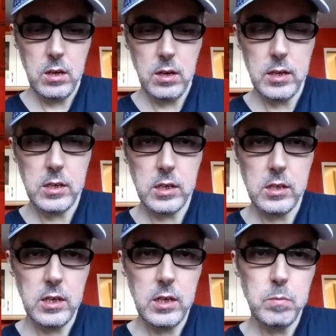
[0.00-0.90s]
And as you can
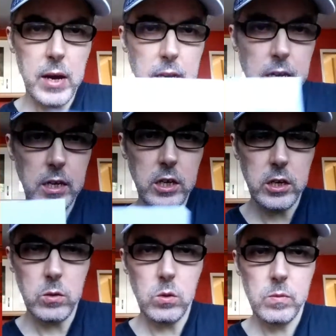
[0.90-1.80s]
see, Maggie
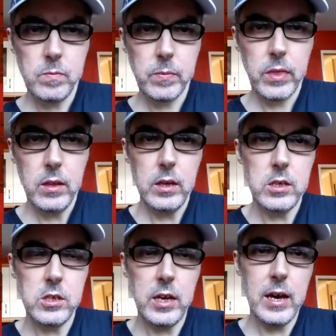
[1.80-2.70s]
Q is